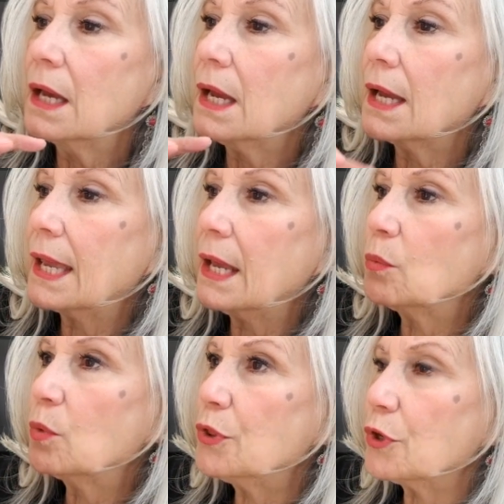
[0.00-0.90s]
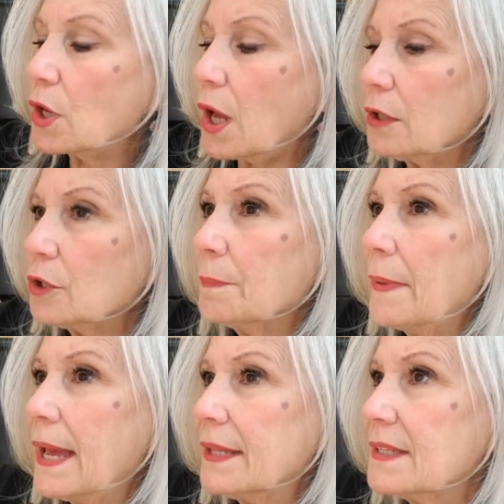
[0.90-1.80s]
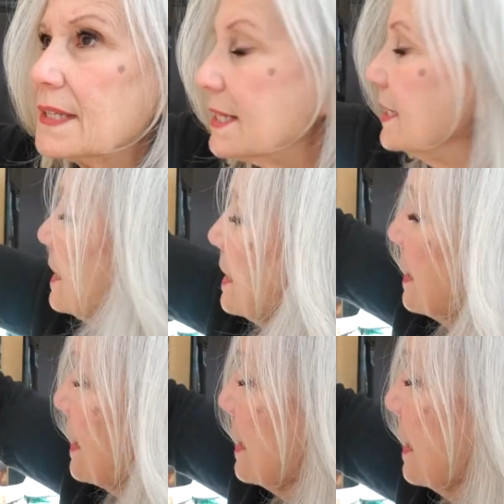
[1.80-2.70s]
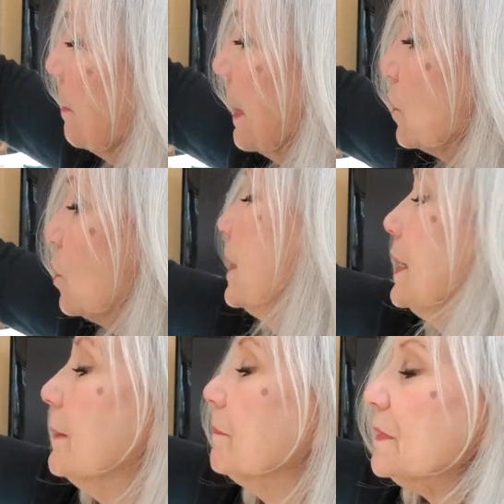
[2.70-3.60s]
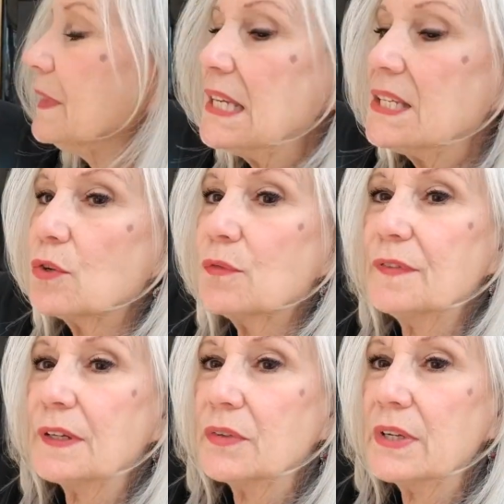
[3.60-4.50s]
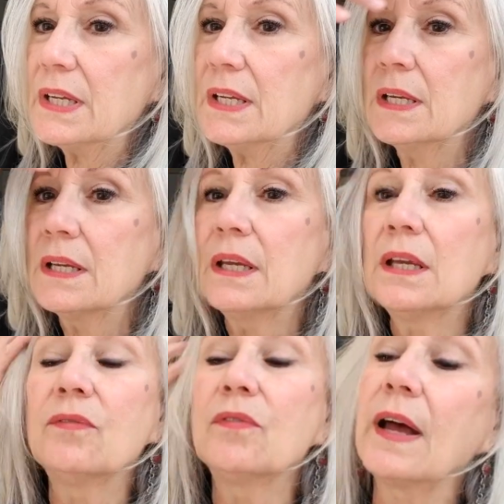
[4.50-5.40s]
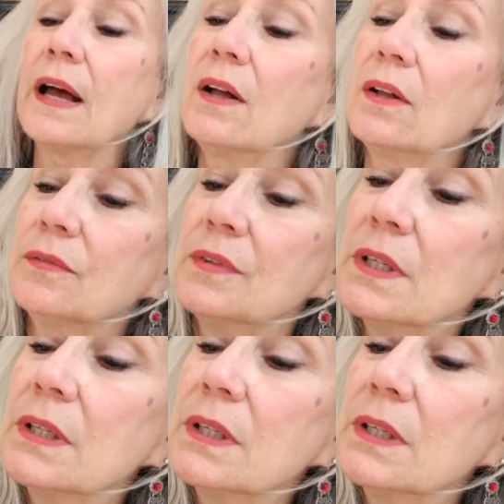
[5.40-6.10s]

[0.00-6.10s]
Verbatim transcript: Again, with your colored mat, this is a 16 by 20. These are very involved